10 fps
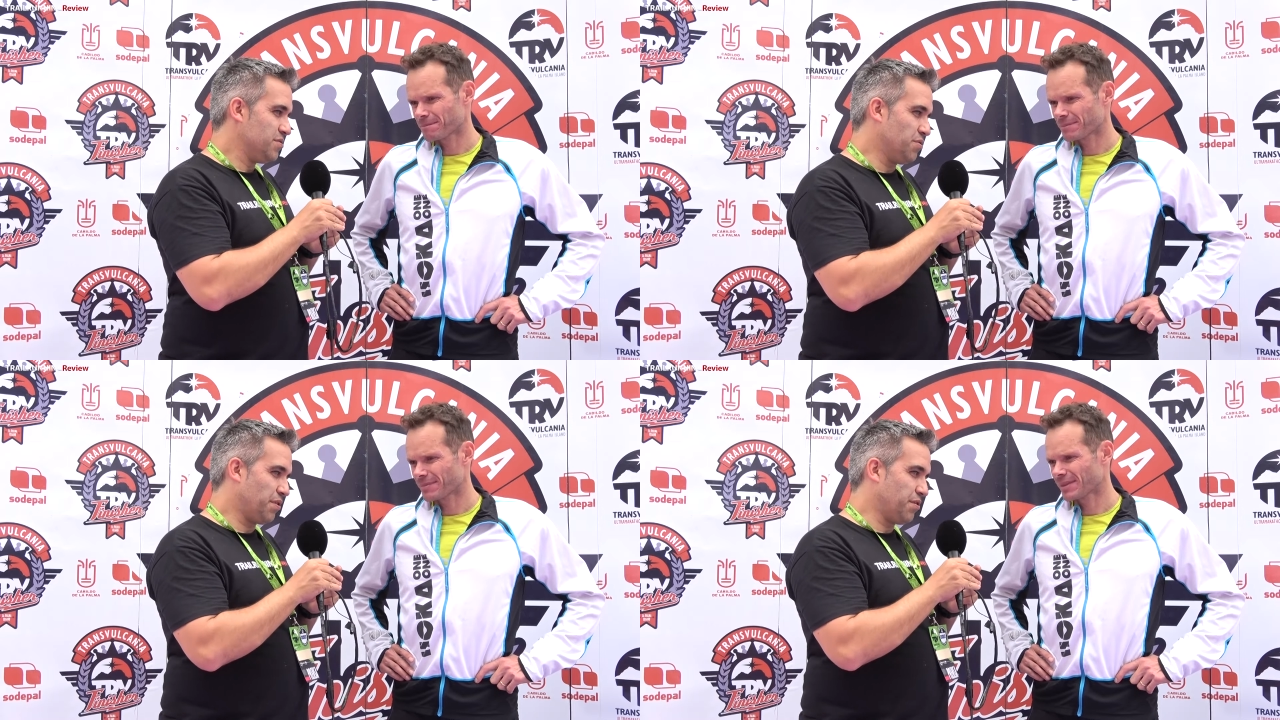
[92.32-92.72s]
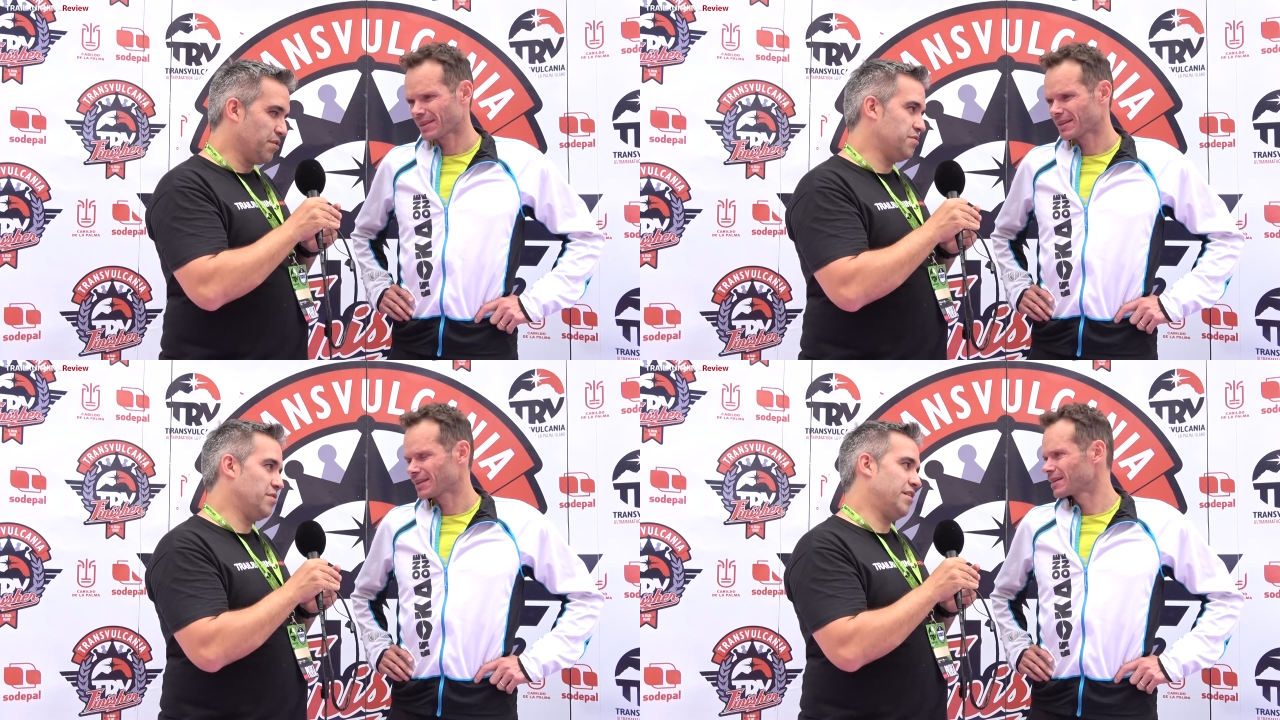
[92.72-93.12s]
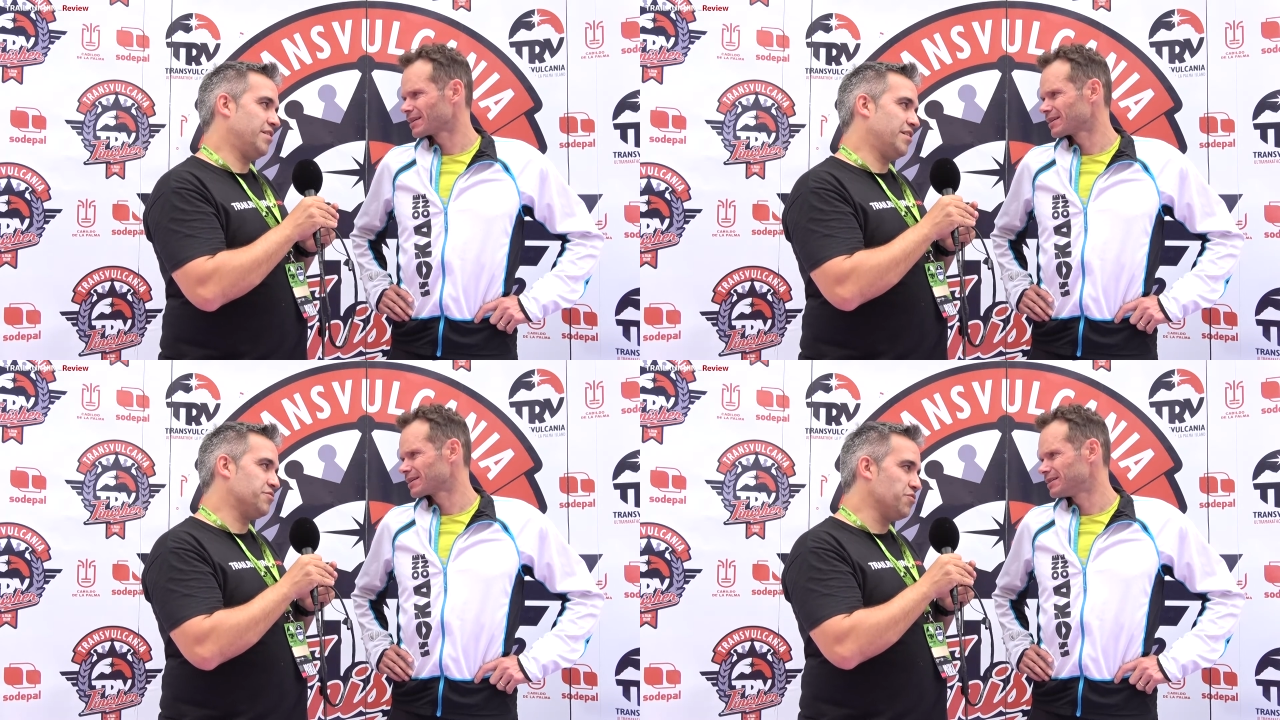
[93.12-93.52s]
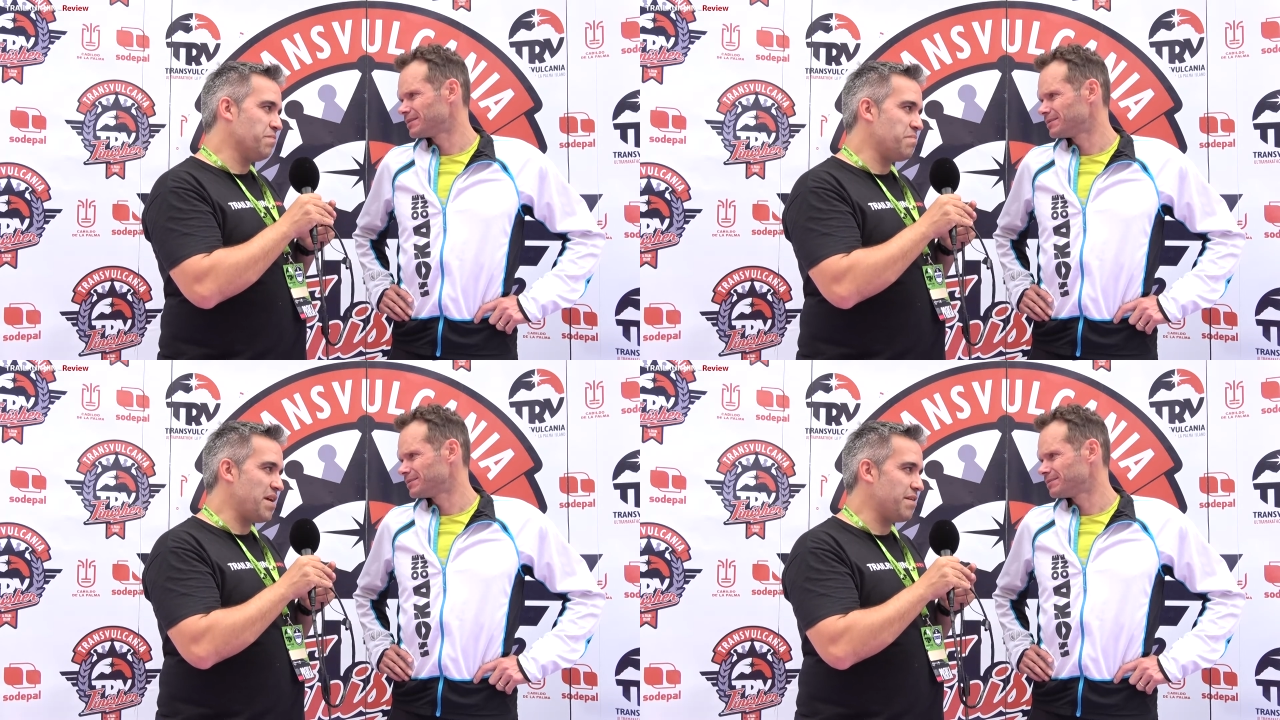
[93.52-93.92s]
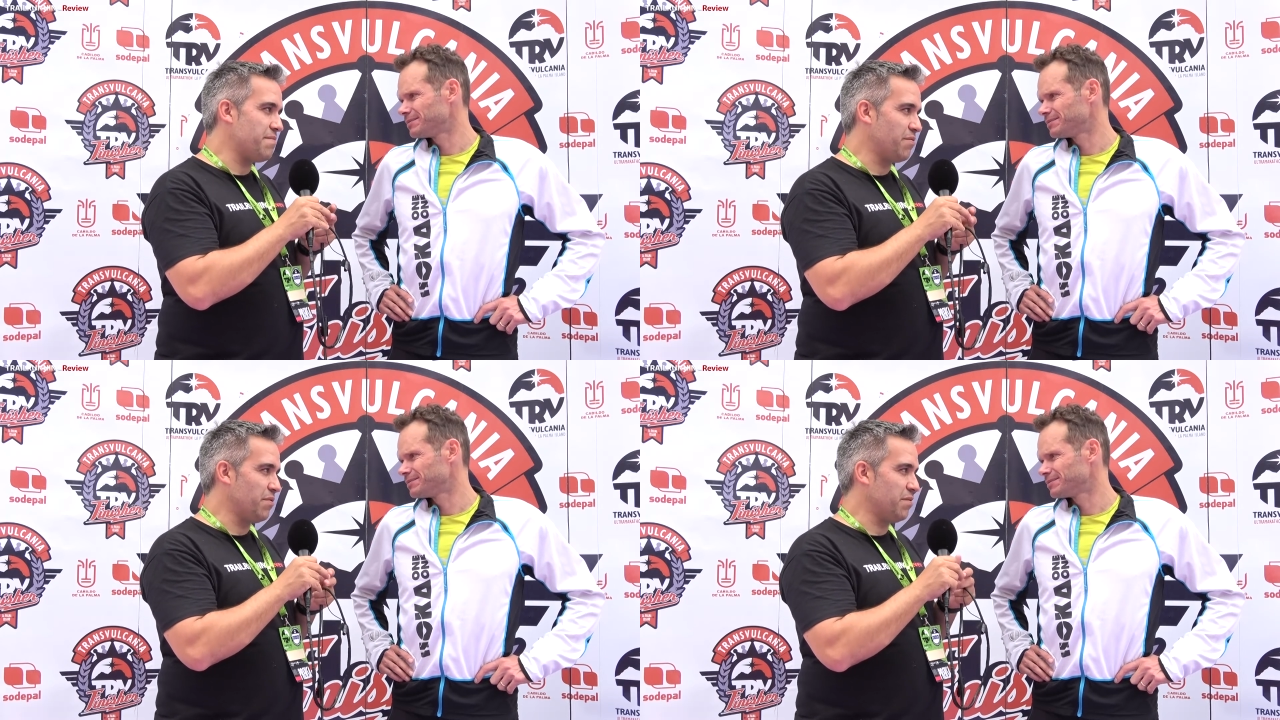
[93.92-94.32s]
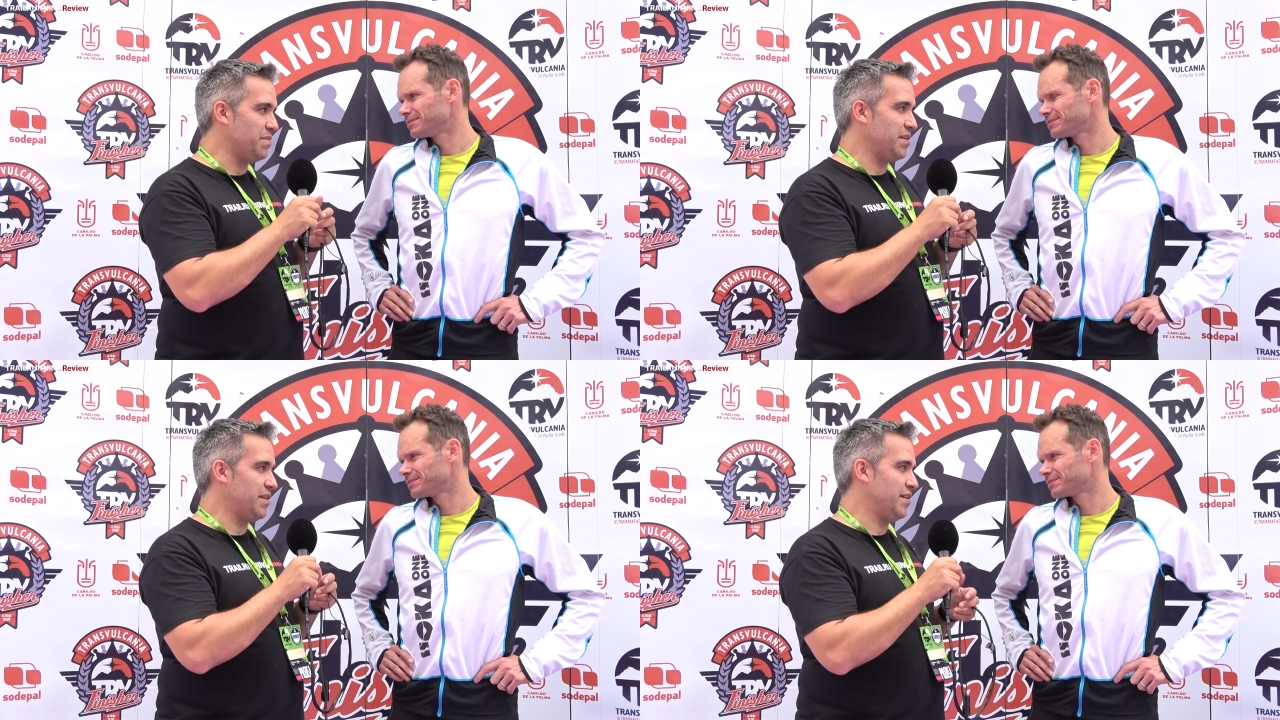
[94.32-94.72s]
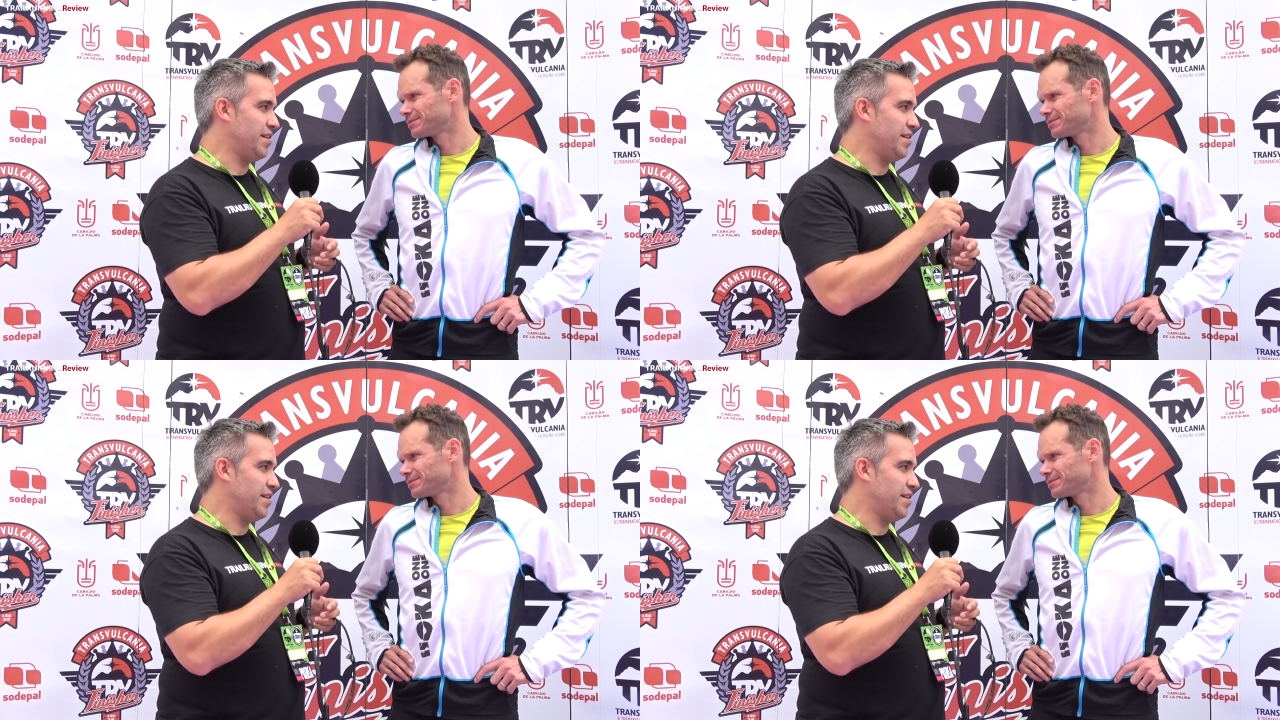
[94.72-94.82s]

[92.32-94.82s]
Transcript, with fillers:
Speaker 1: You thought that you maybe will be